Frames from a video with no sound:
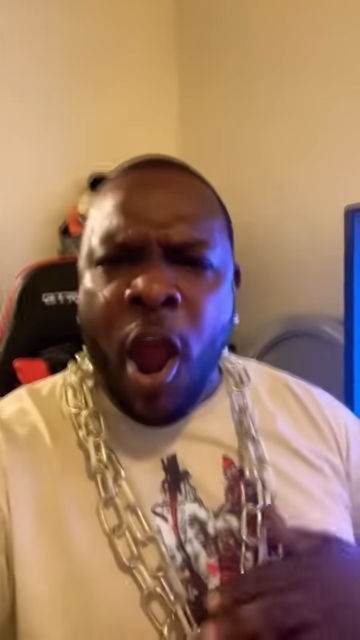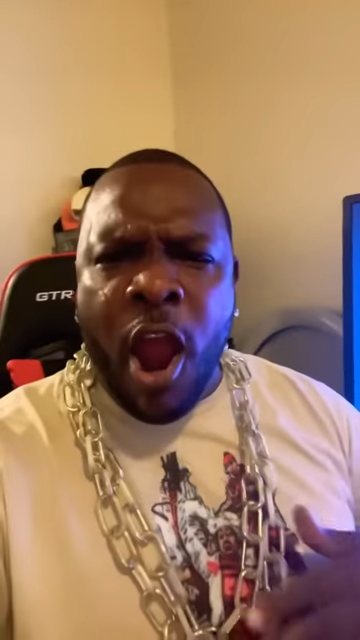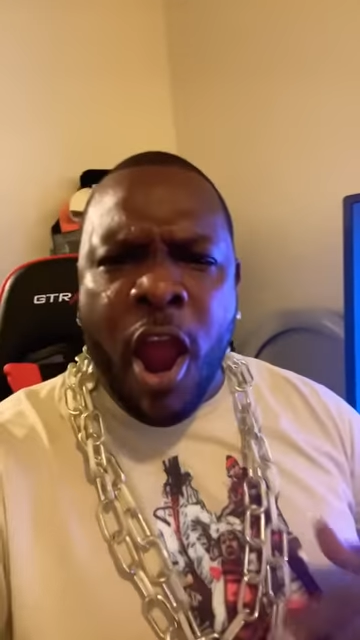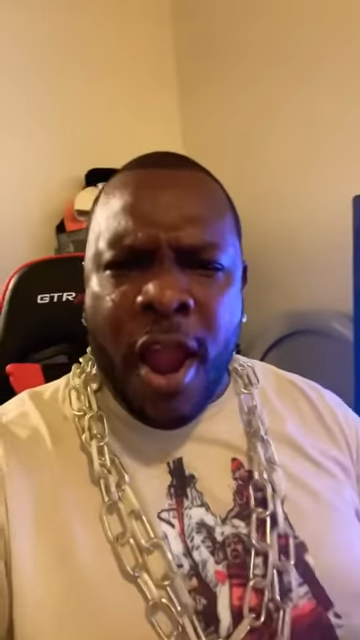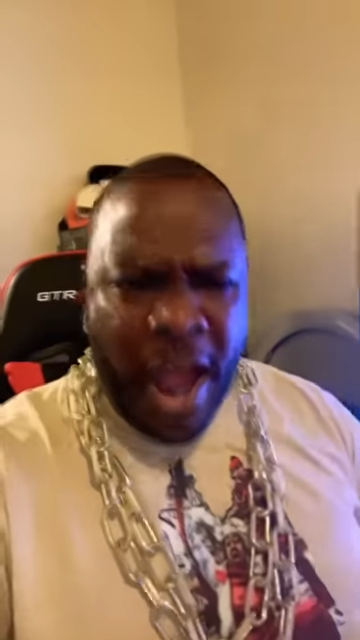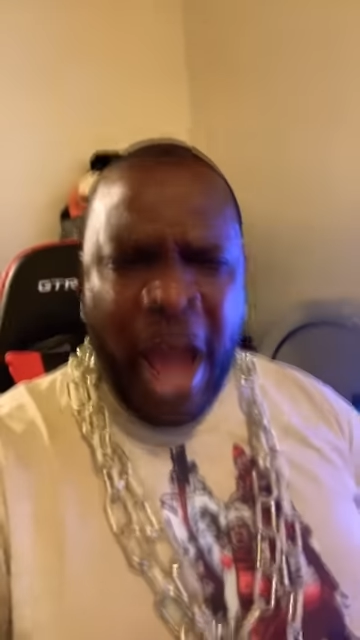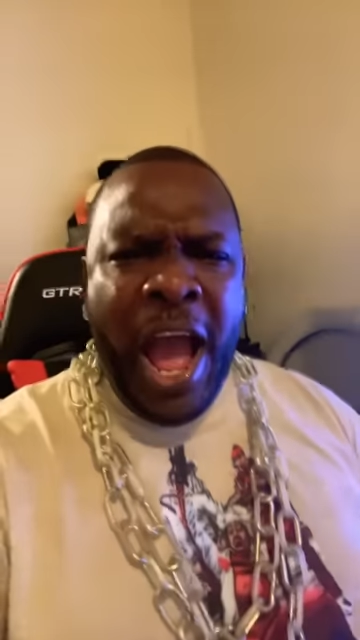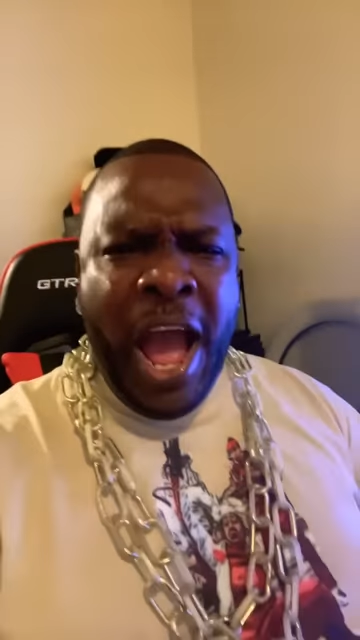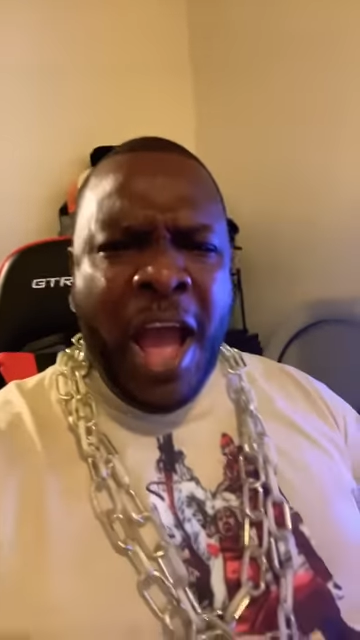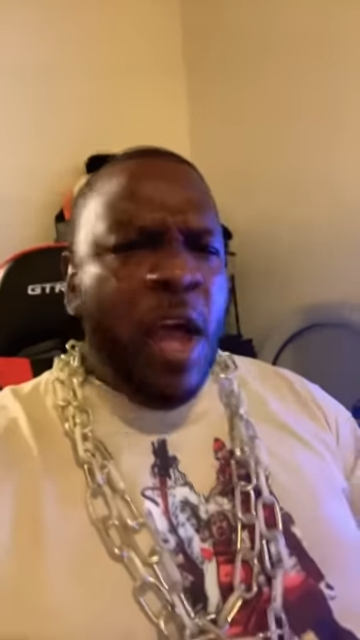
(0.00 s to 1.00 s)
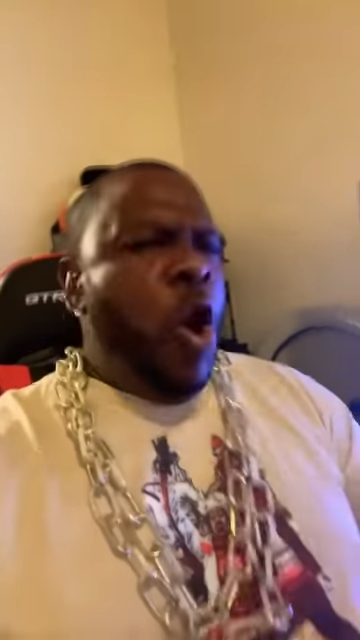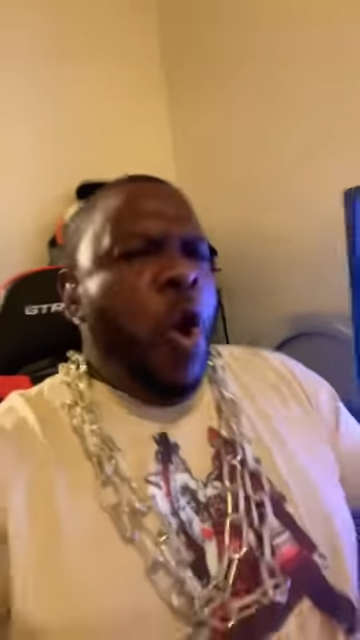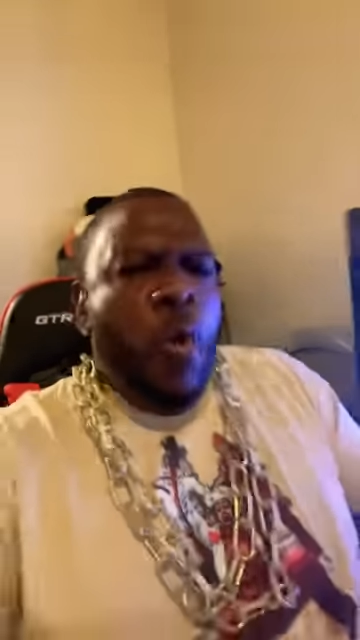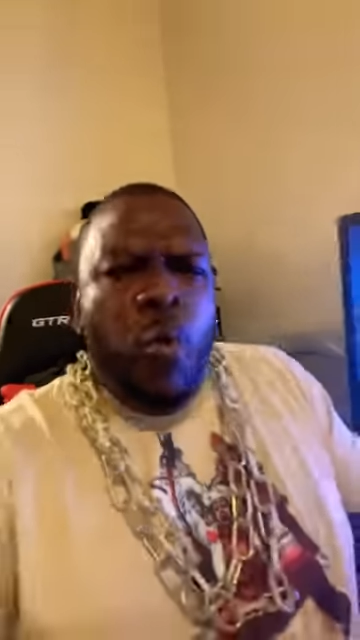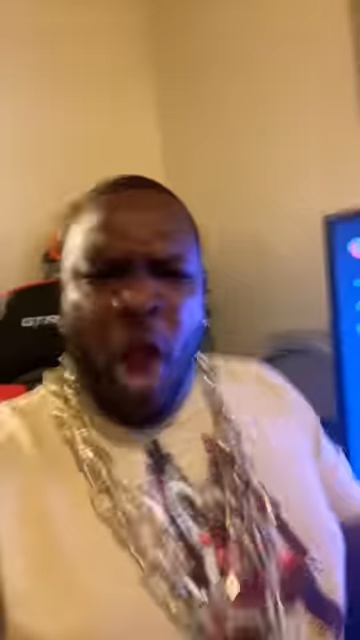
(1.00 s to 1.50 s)
What are you waiting
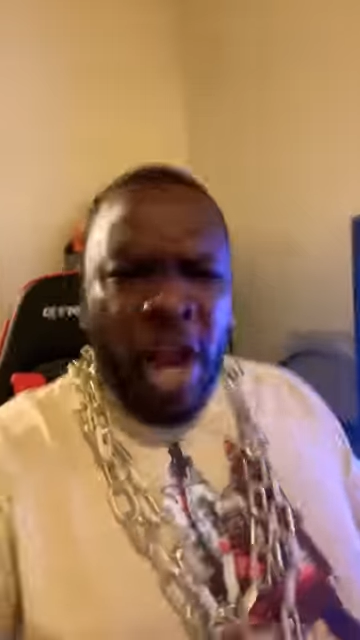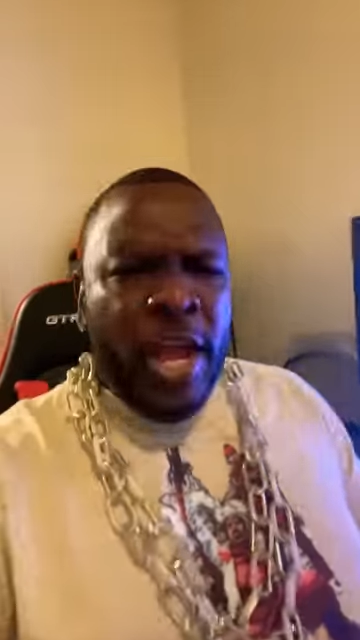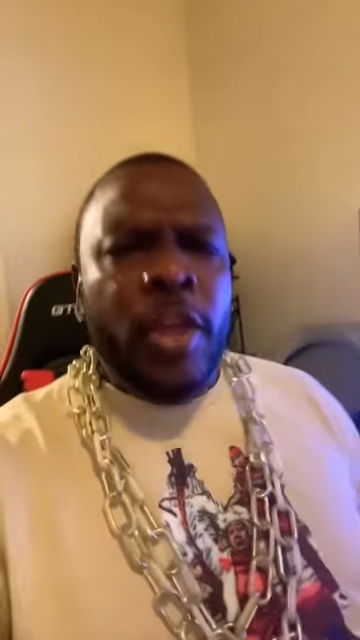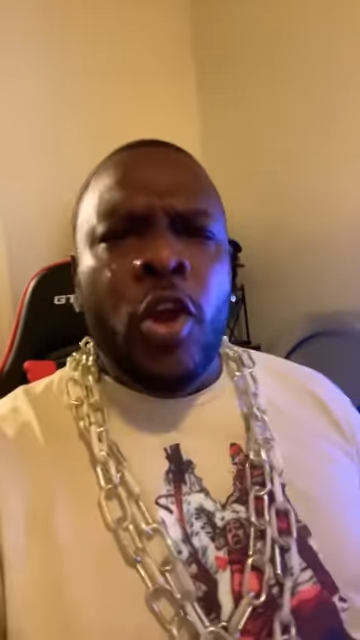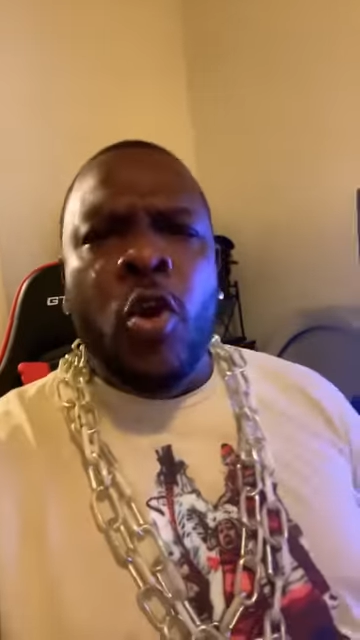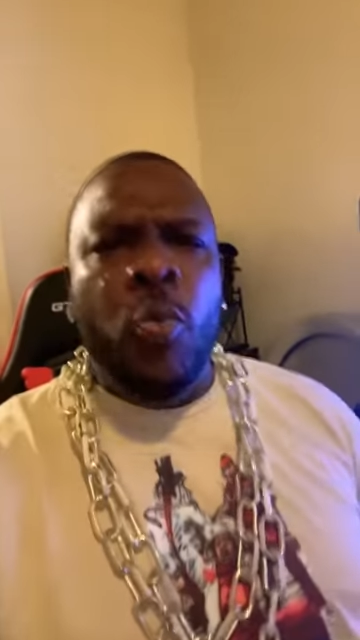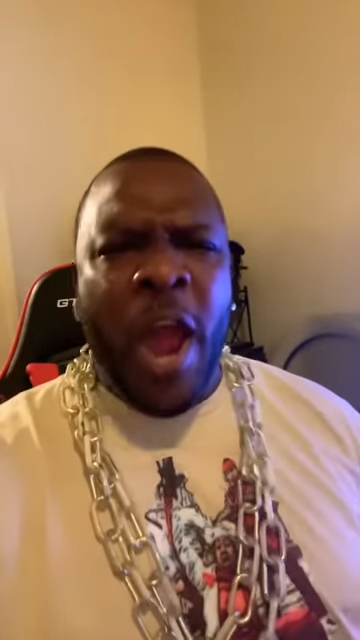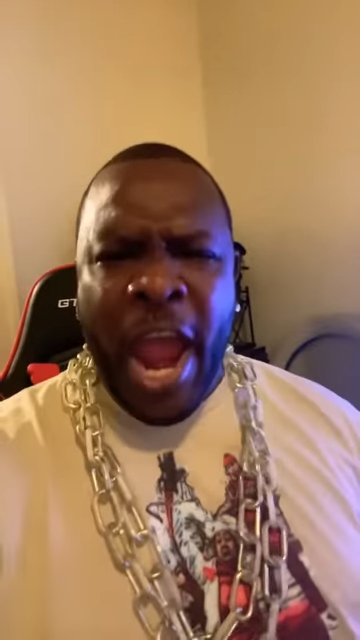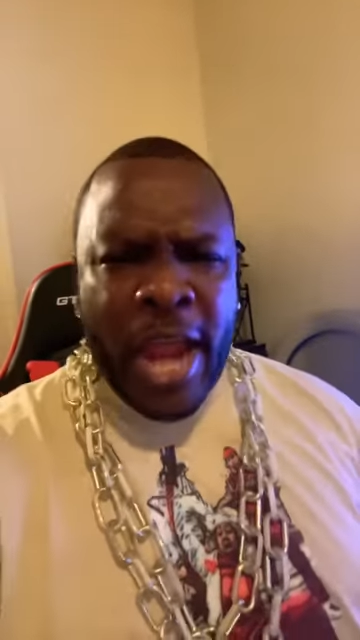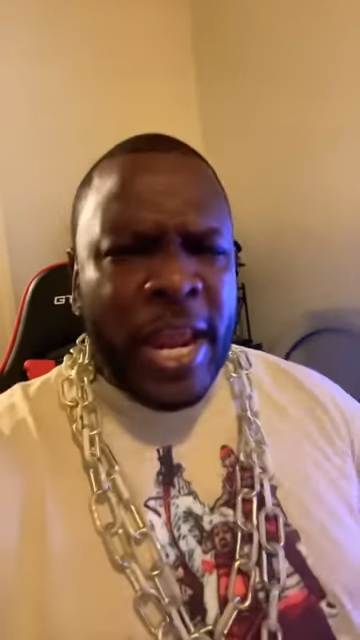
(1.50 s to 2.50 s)
for? Darius,